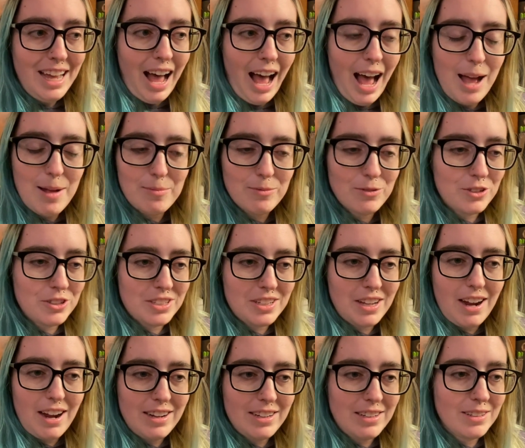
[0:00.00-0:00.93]
I'm just
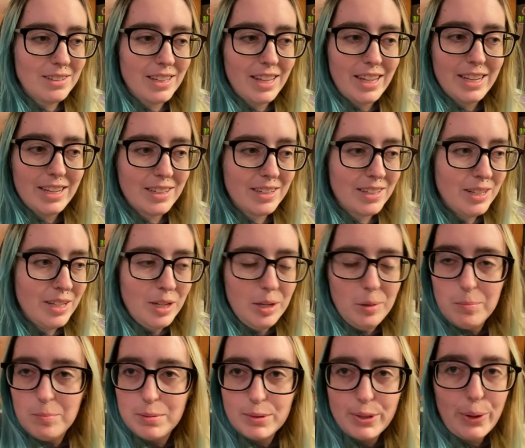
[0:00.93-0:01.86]
kind of like
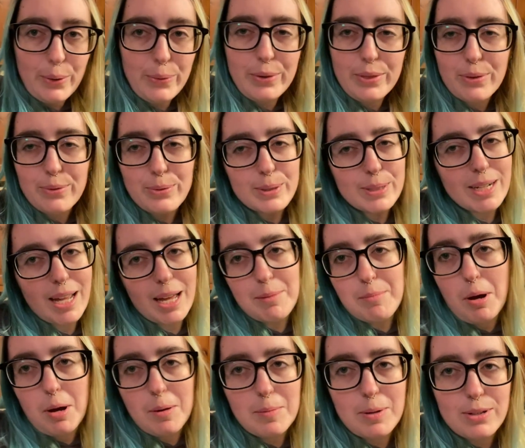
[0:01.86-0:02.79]
blowing through it. I'm
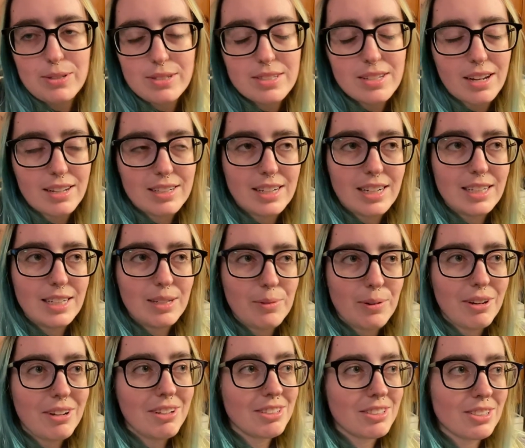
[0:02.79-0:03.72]
almost done
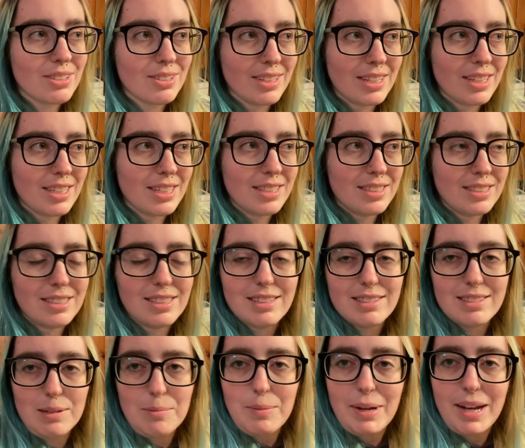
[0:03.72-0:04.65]
anyway. So like it
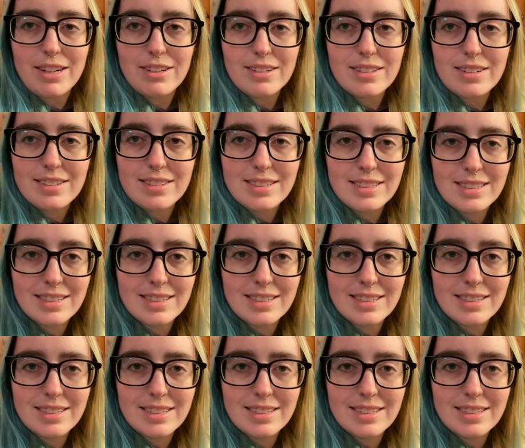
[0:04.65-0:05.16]
doesn't matter